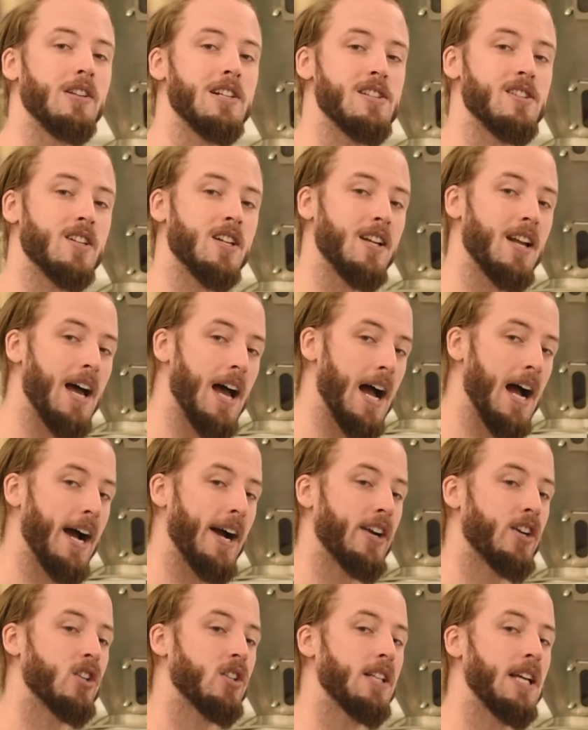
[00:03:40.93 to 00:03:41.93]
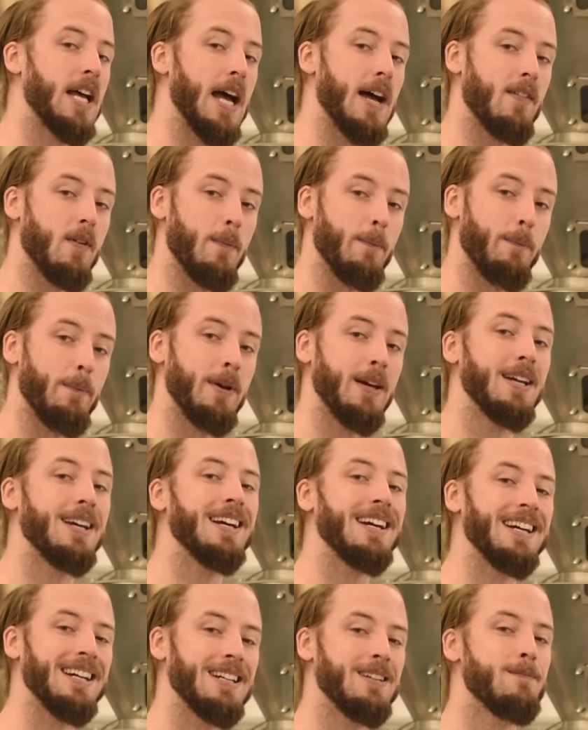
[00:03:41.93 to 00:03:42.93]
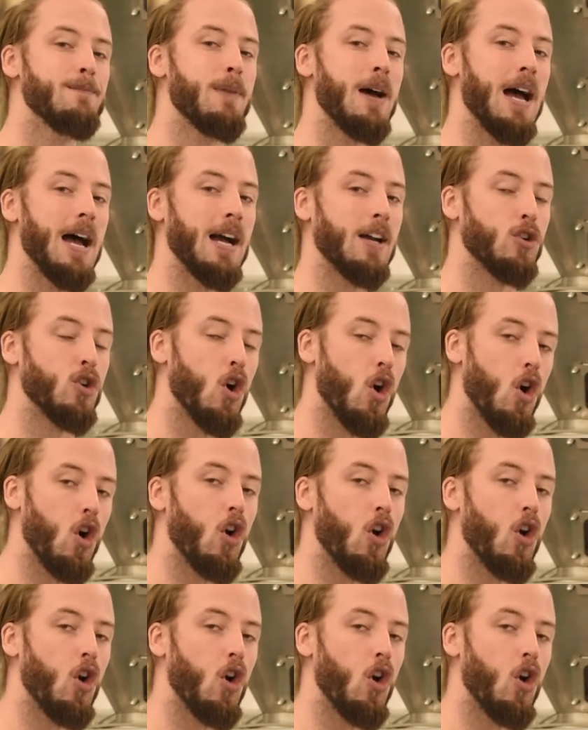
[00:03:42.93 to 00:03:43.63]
that's gonna actually have a big impact